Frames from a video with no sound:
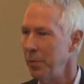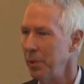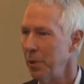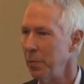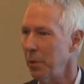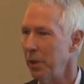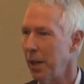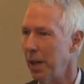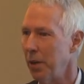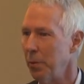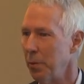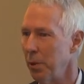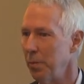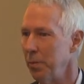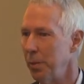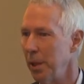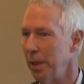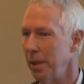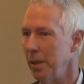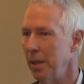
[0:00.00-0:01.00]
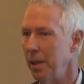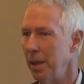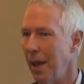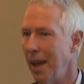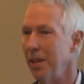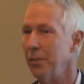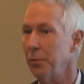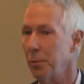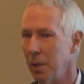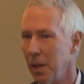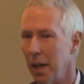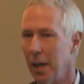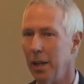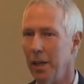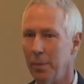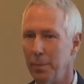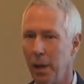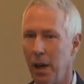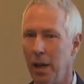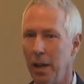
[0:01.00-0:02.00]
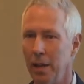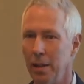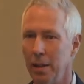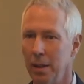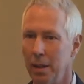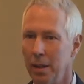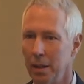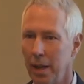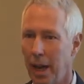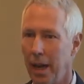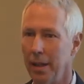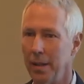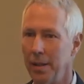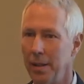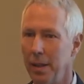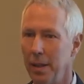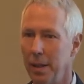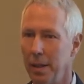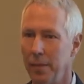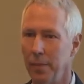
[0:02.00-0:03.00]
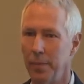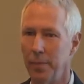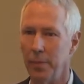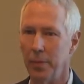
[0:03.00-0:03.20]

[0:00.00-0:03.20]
without being as reliant upon IT